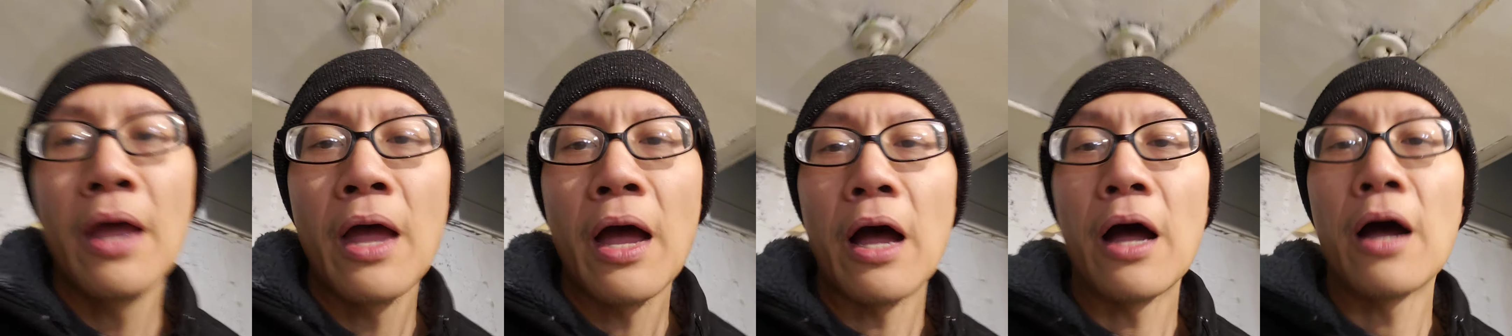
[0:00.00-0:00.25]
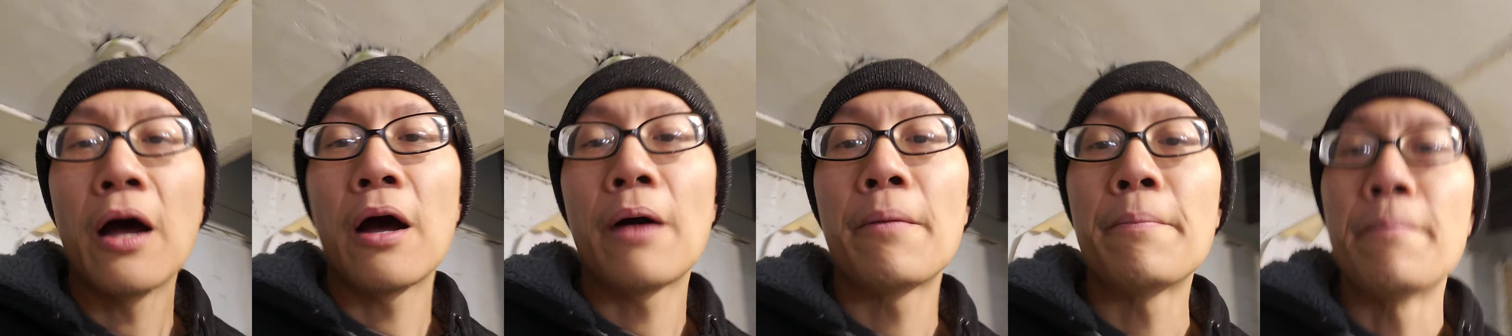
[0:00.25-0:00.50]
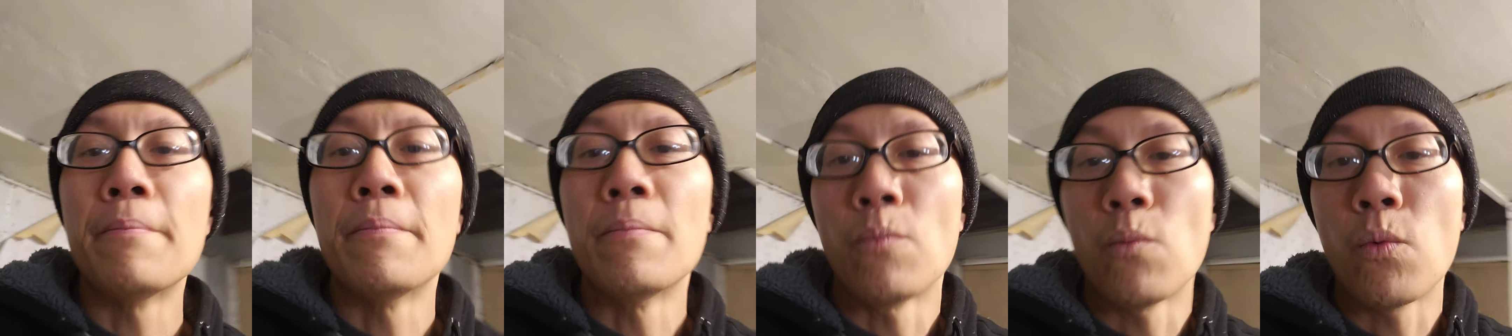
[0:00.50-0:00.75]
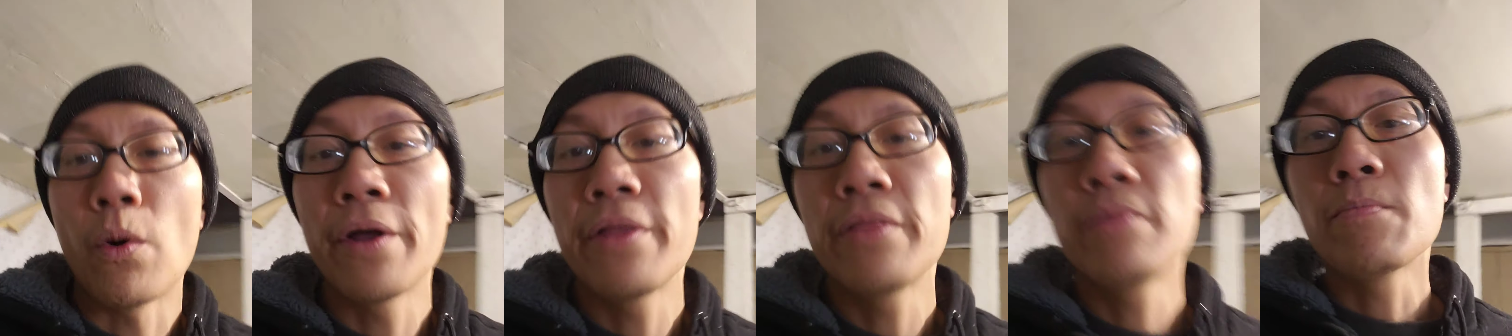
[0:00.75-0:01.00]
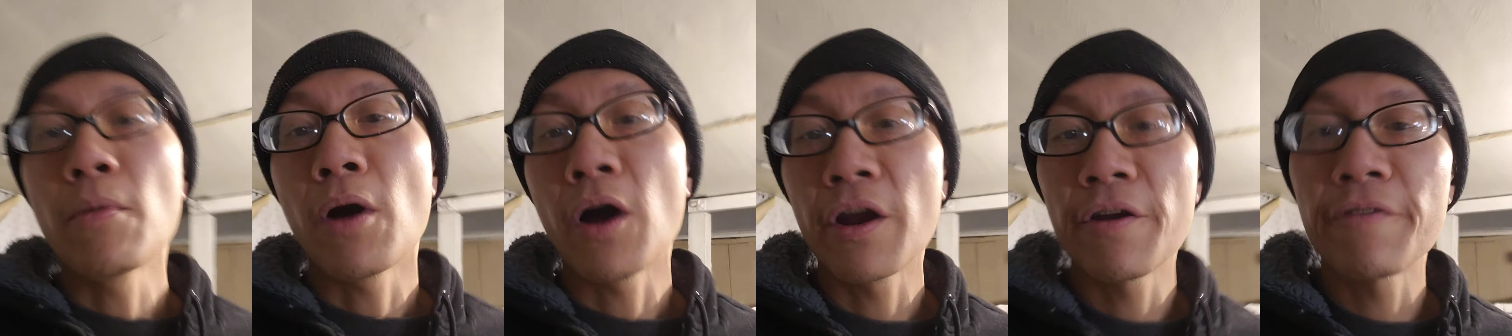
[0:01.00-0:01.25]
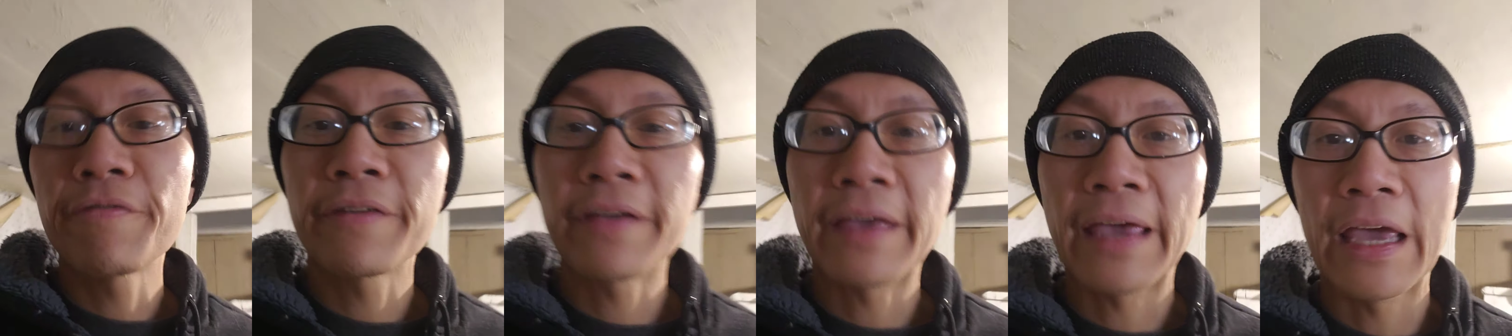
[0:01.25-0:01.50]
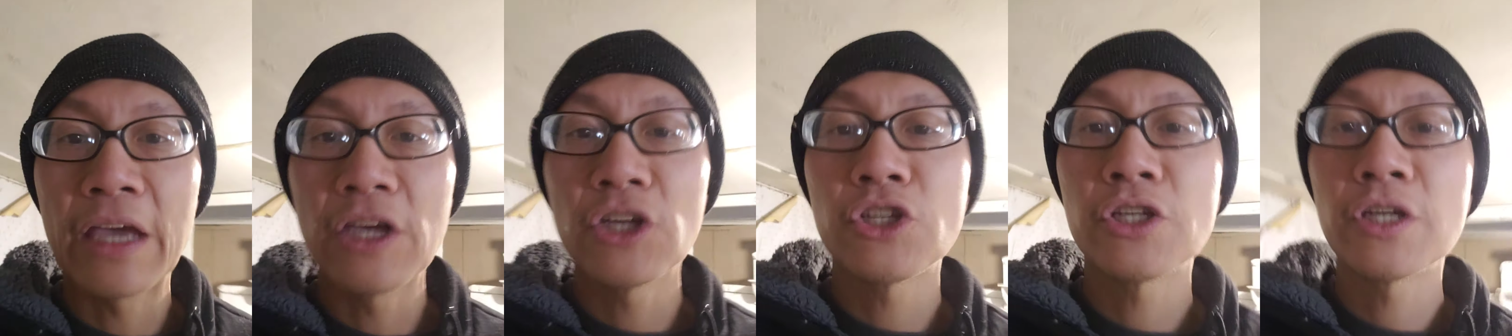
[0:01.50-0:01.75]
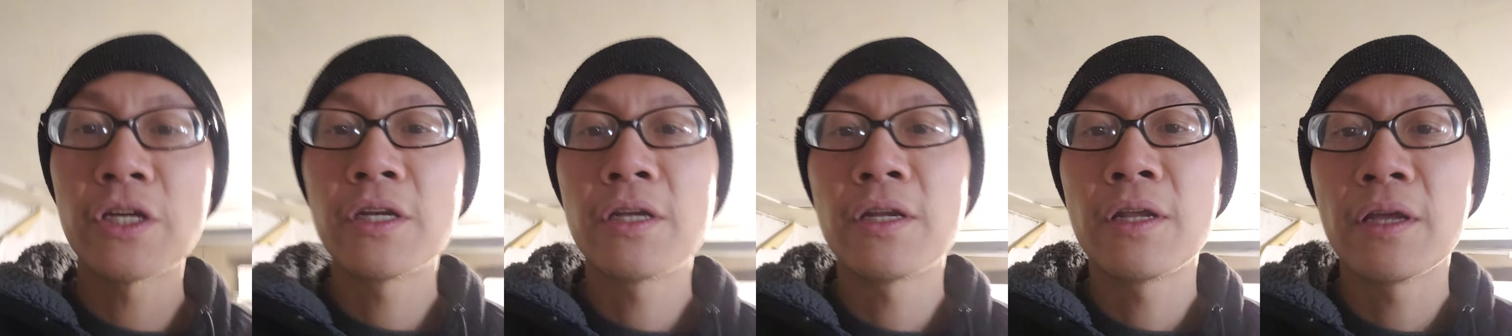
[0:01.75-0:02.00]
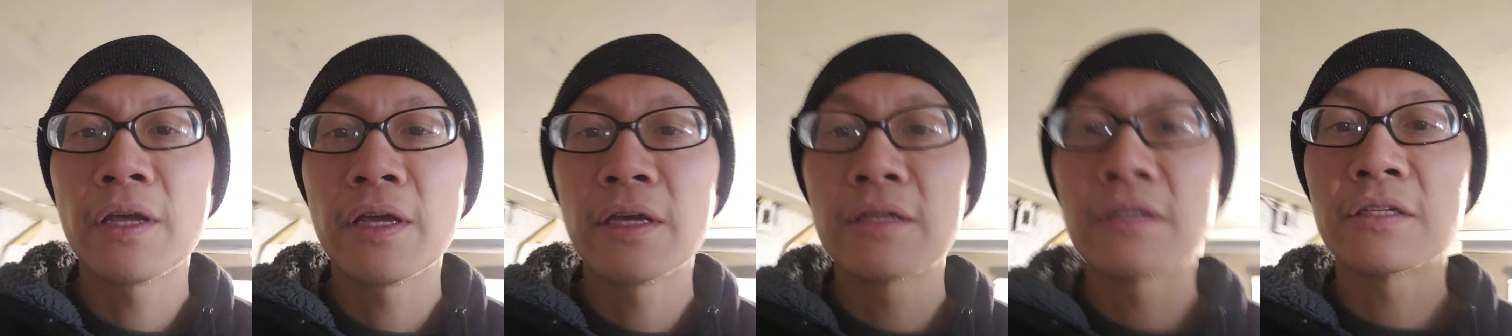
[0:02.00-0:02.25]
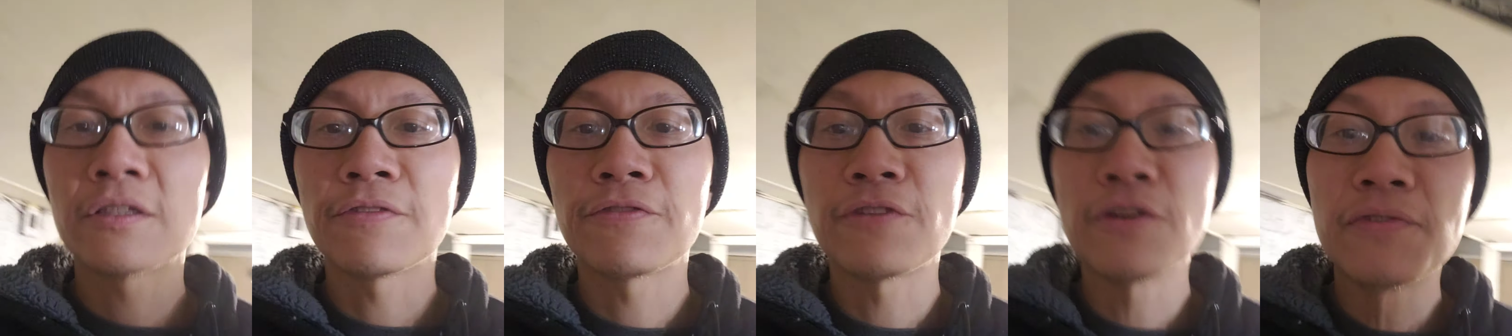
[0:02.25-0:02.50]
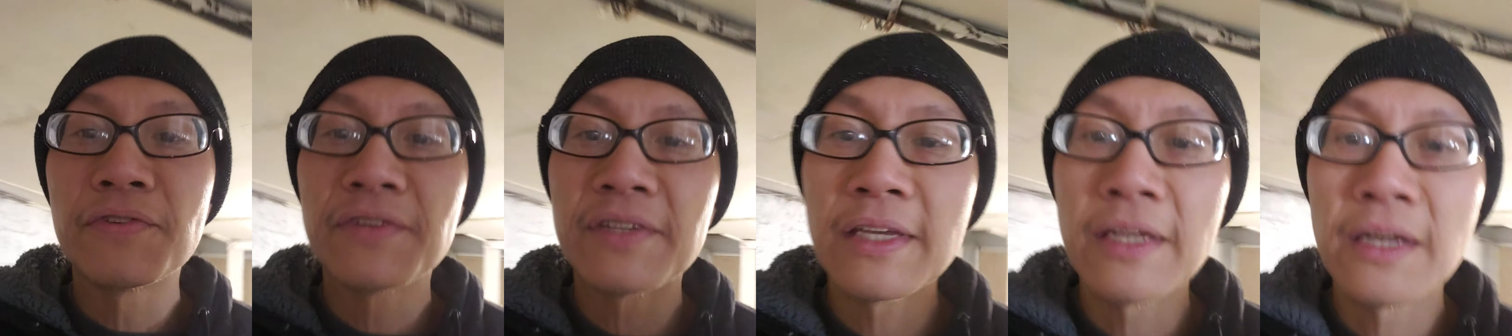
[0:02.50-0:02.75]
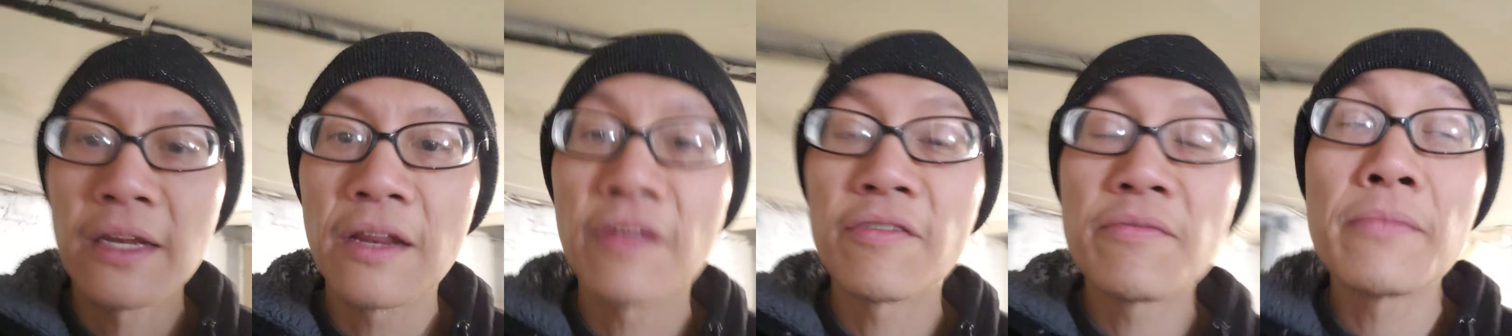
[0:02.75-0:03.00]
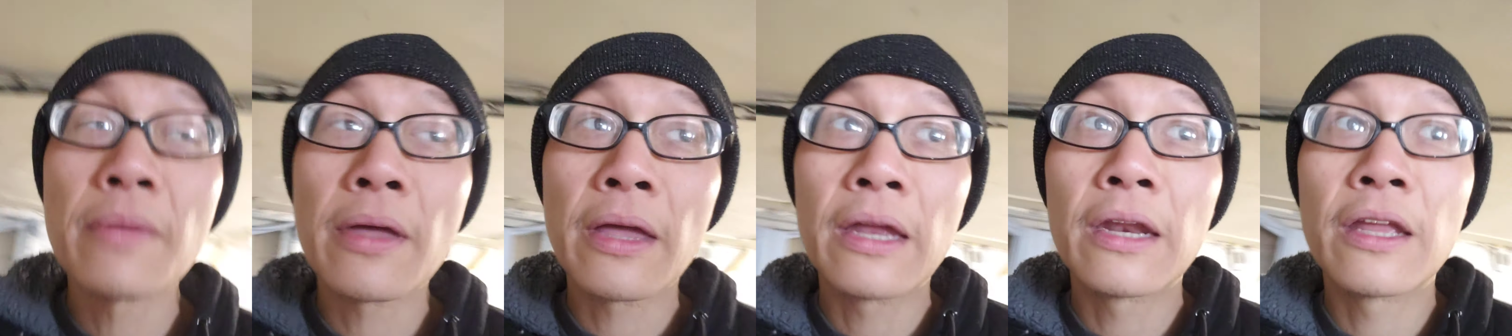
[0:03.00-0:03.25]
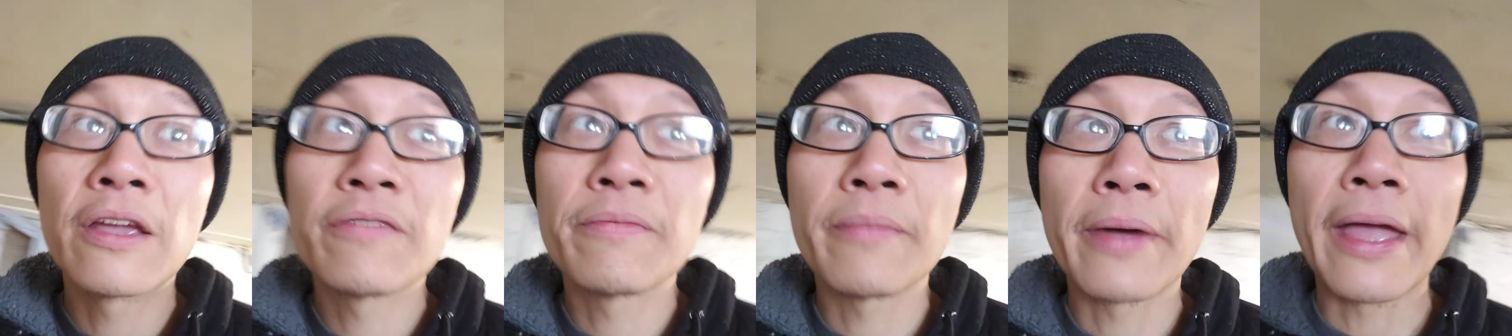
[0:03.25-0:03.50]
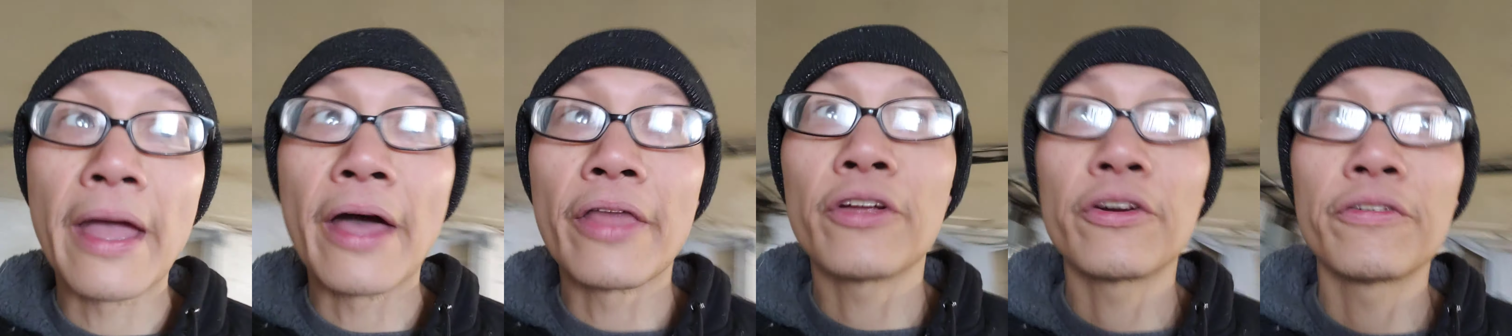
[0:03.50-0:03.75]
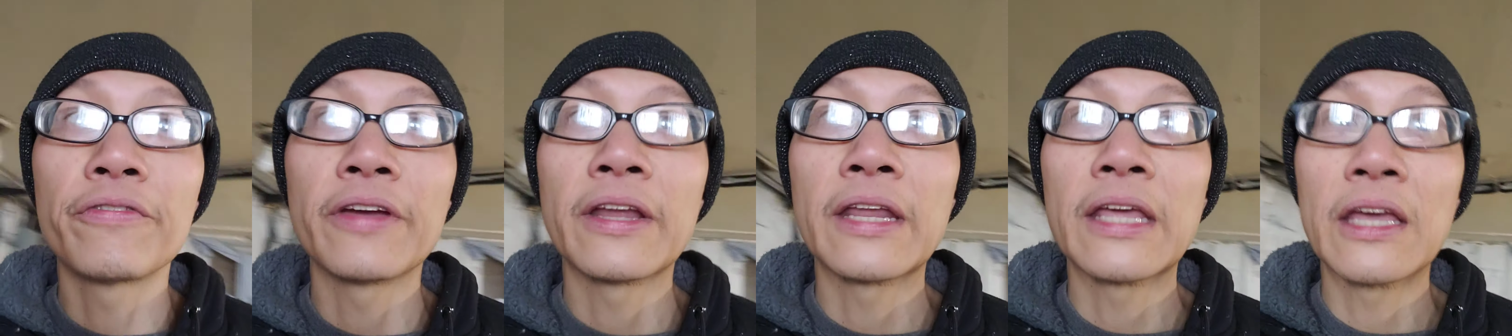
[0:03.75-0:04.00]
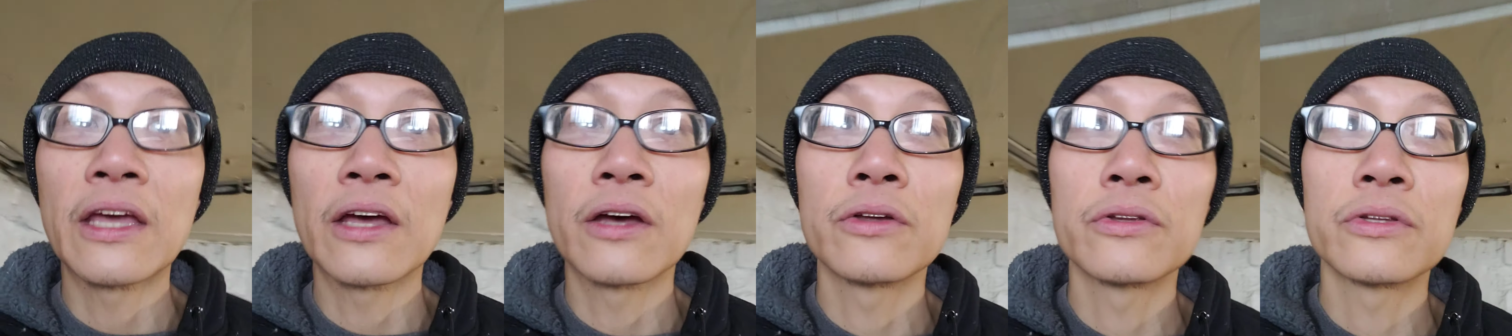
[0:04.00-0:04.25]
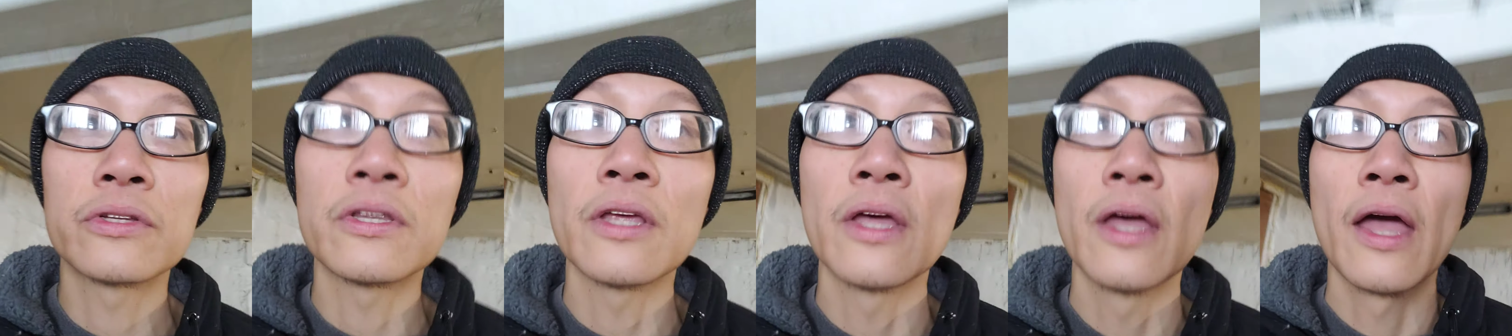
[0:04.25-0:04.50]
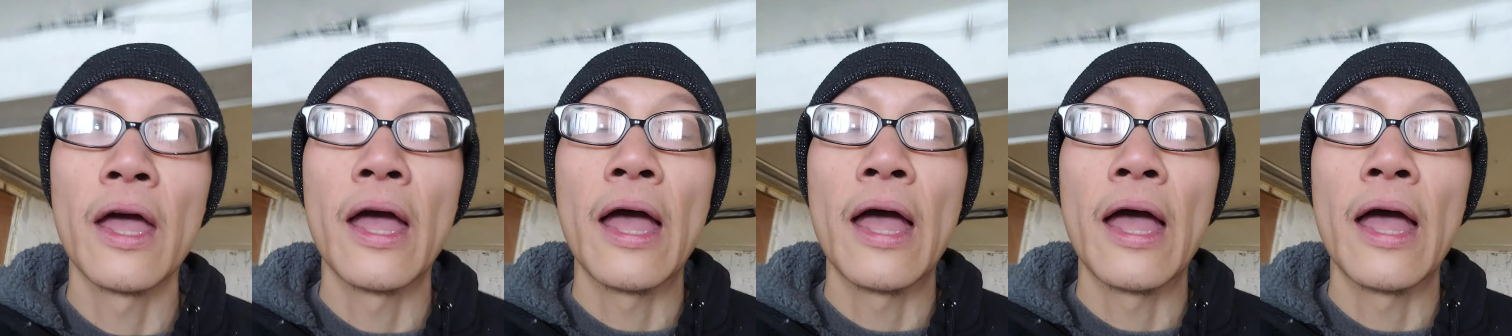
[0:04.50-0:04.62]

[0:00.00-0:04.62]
One modification is, if you've seen any of my other videos,